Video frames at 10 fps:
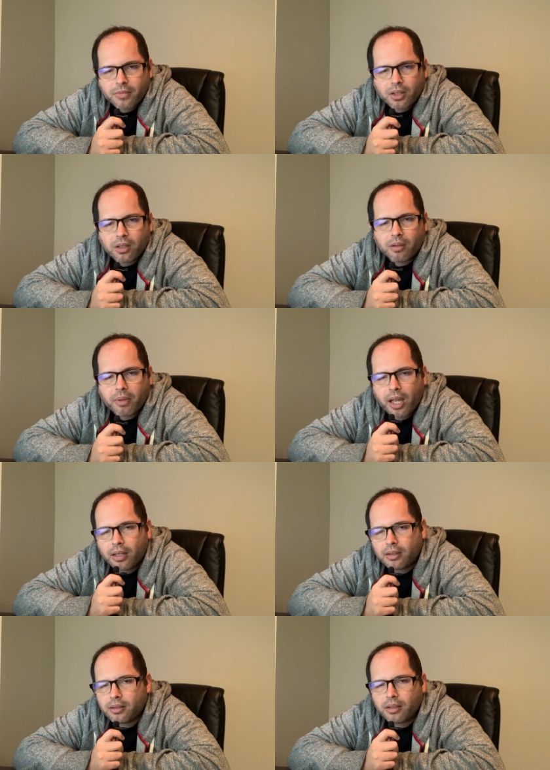Oh
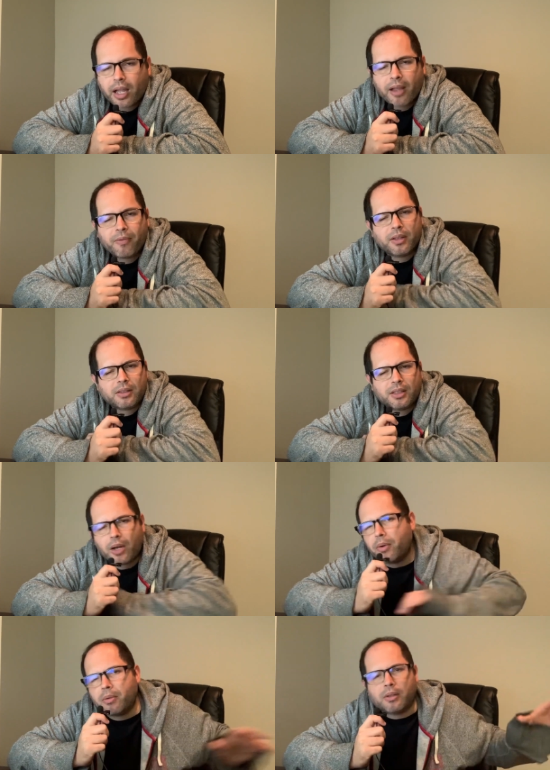man, I feel
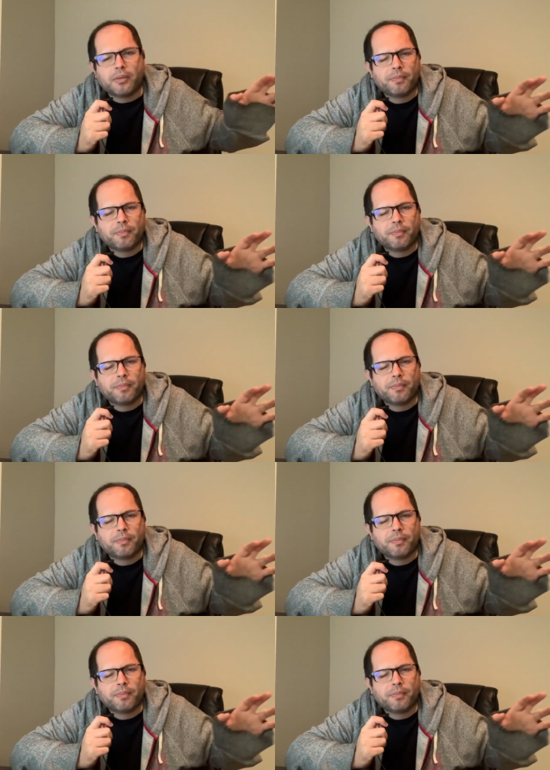terrible.